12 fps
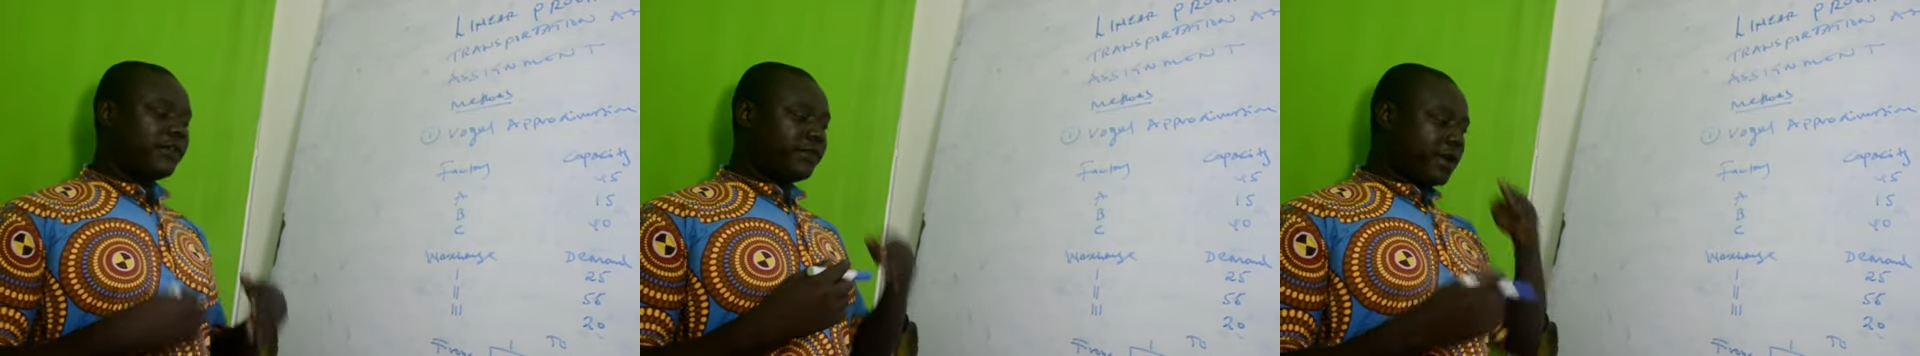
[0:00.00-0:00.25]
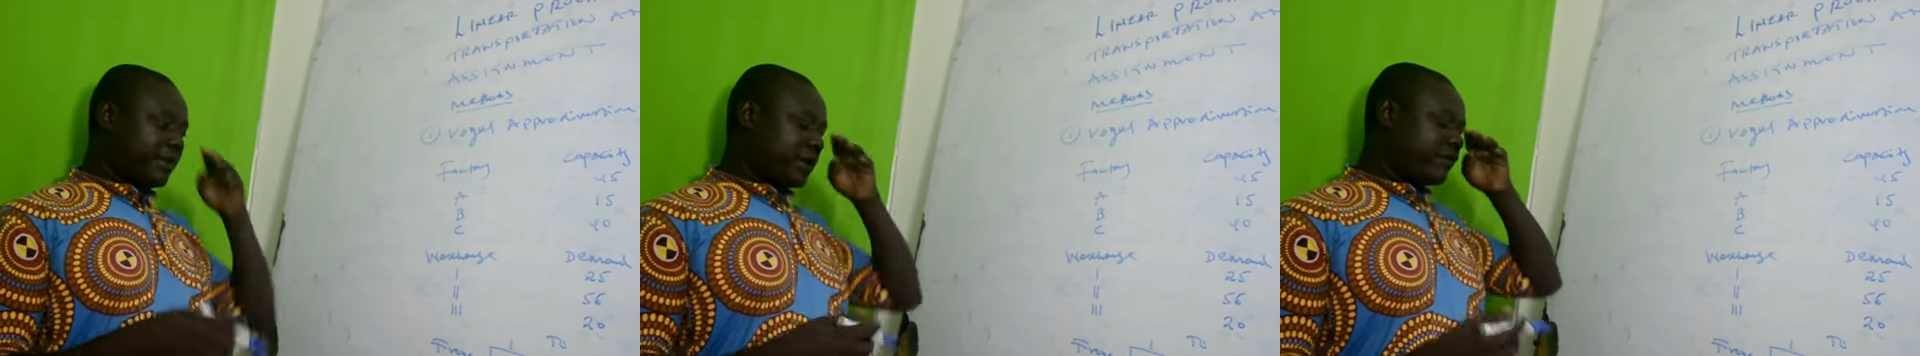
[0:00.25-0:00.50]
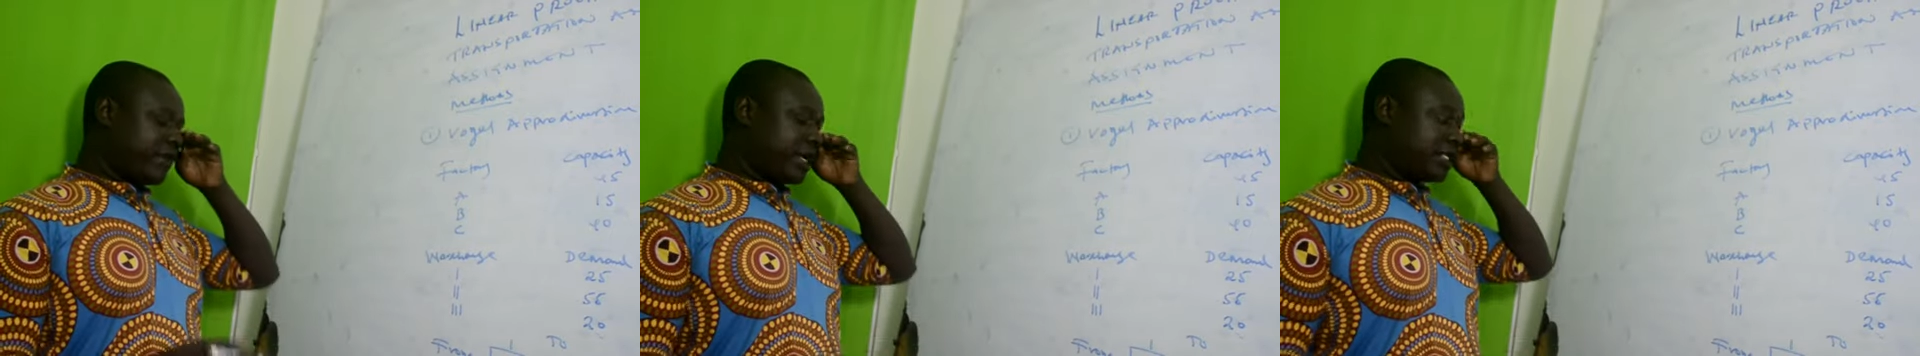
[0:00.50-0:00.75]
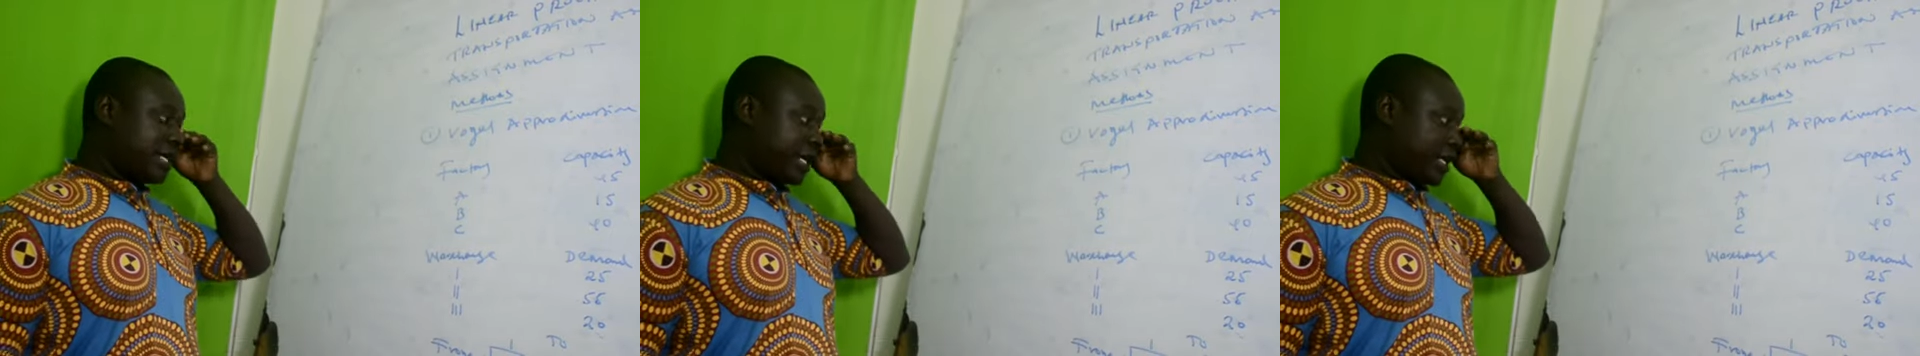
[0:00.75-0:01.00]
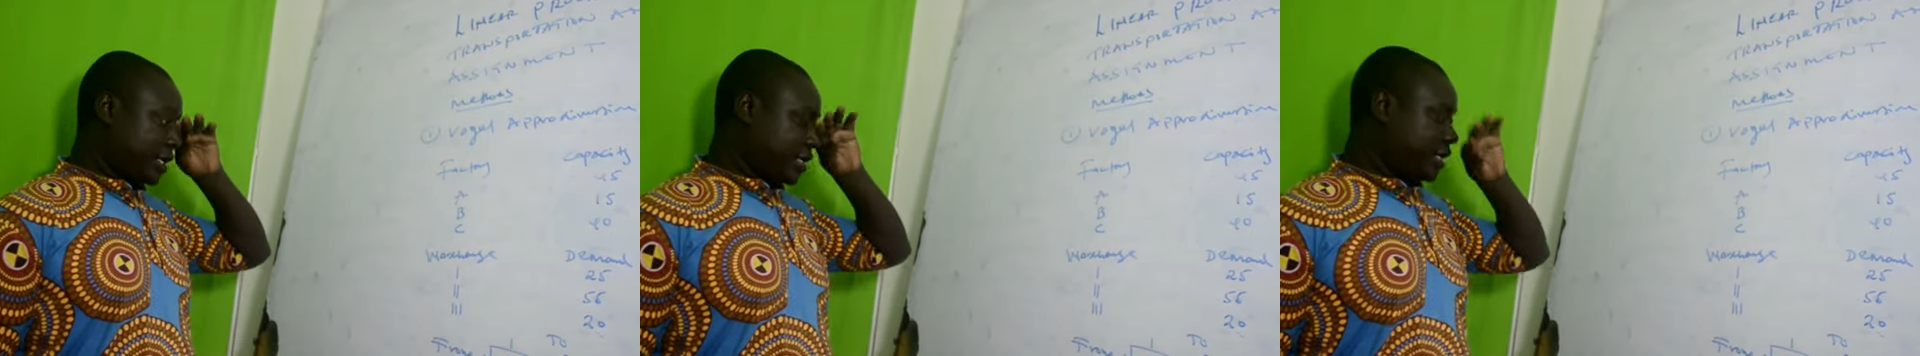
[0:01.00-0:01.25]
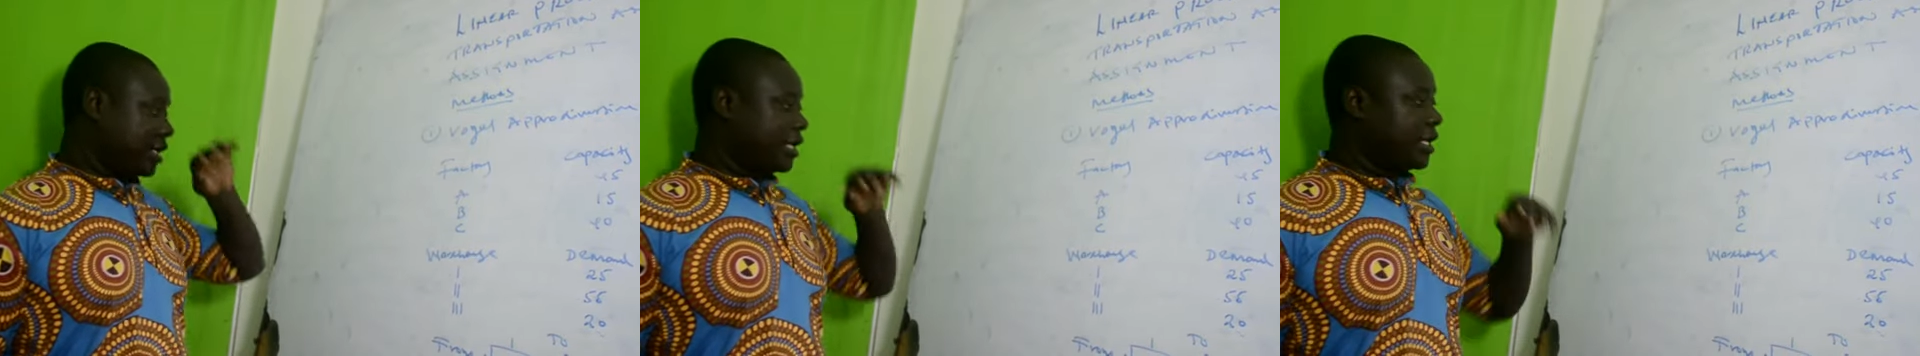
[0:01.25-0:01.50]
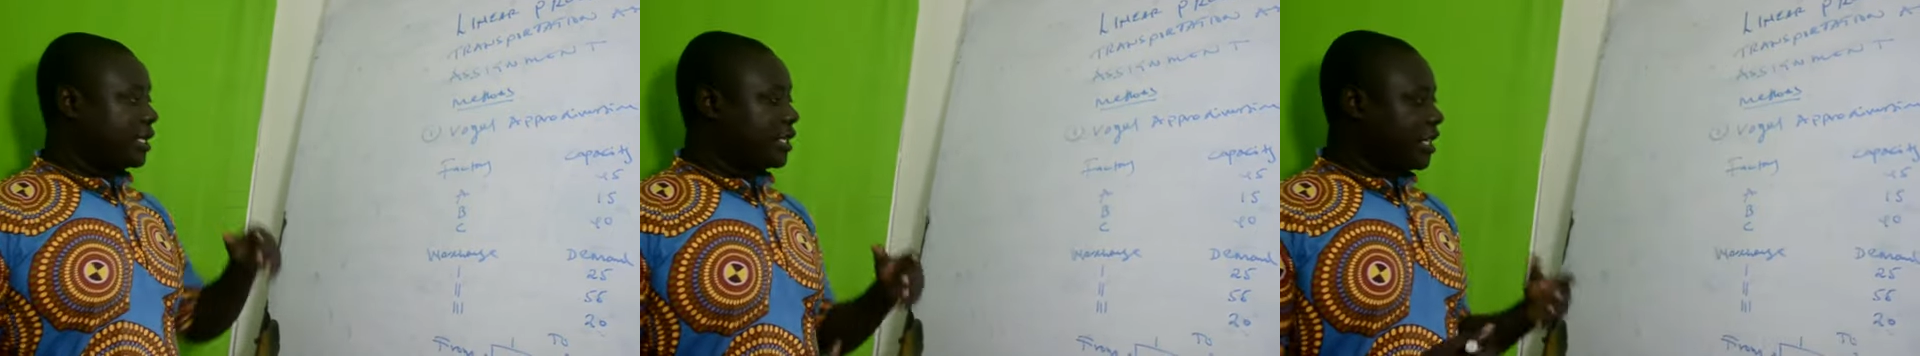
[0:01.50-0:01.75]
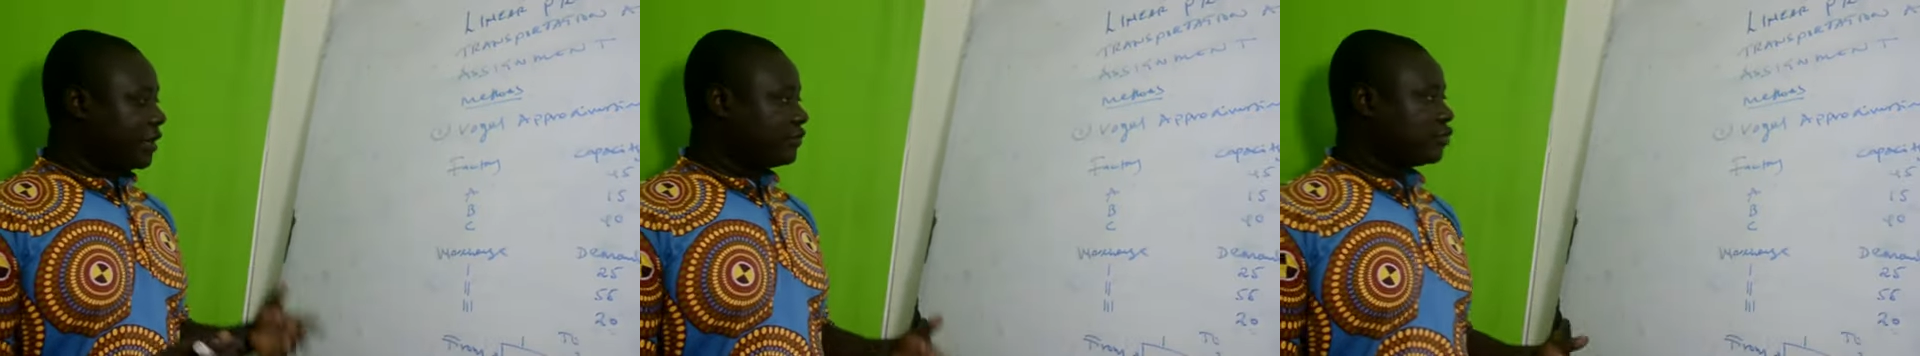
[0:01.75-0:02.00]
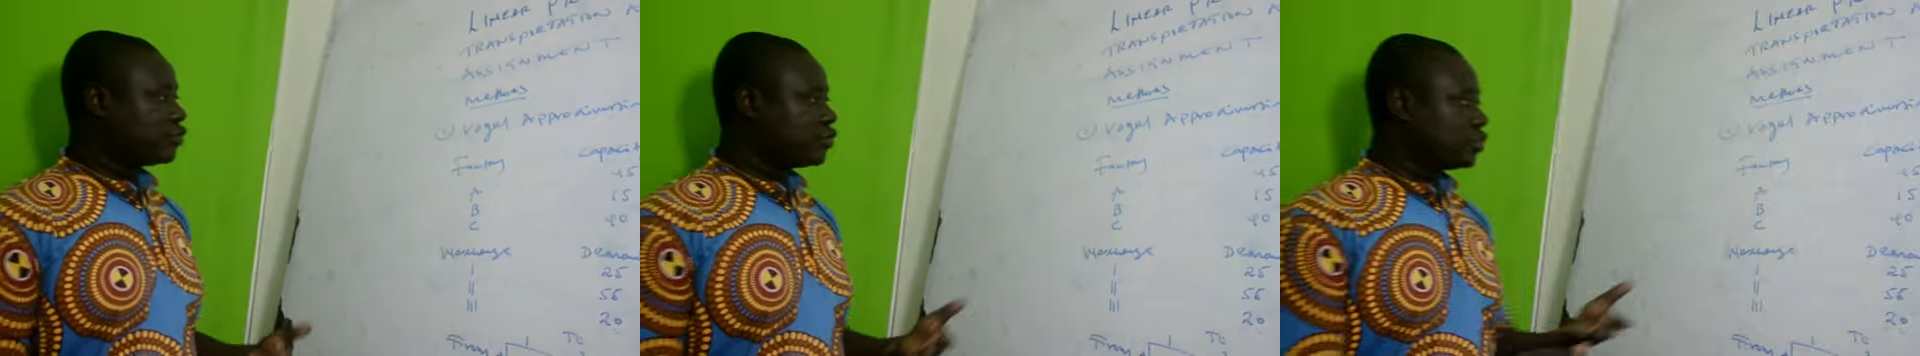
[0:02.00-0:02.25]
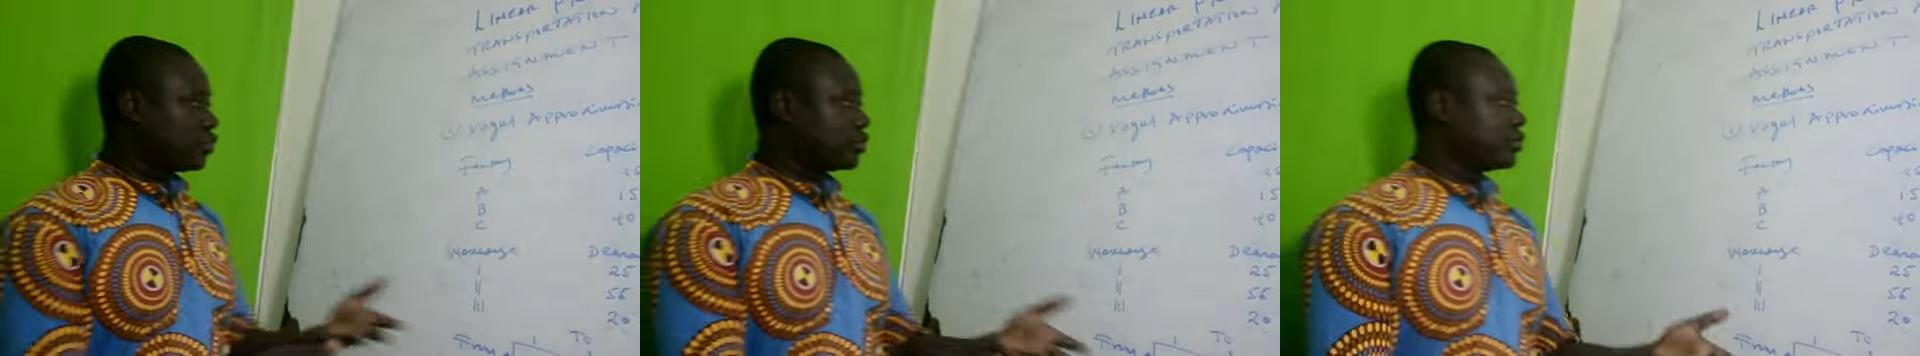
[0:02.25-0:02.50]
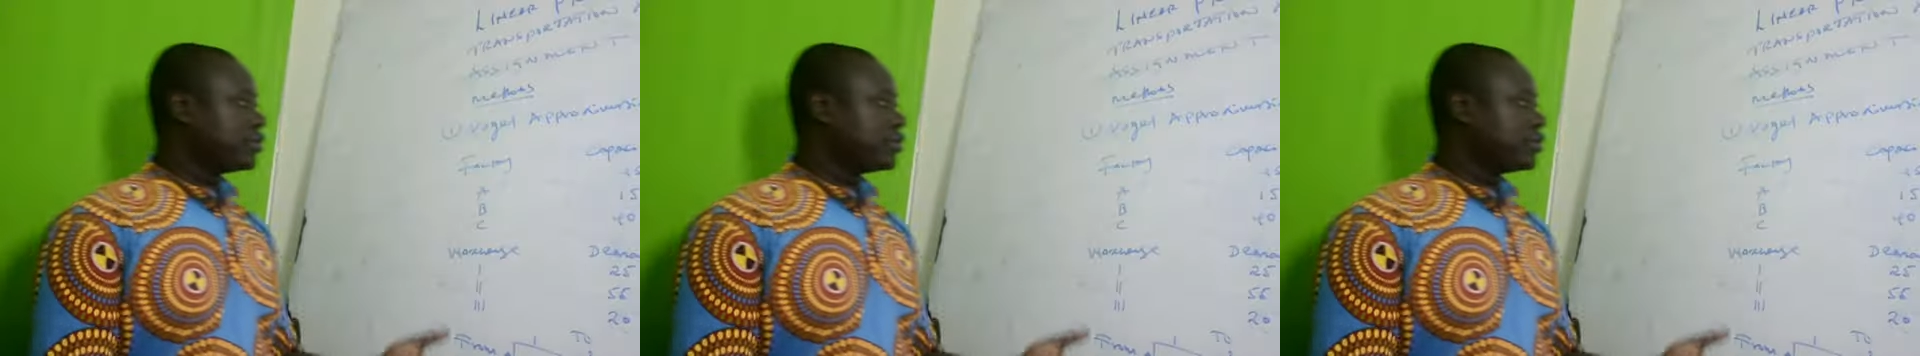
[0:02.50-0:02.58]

after manufacturing, they have to store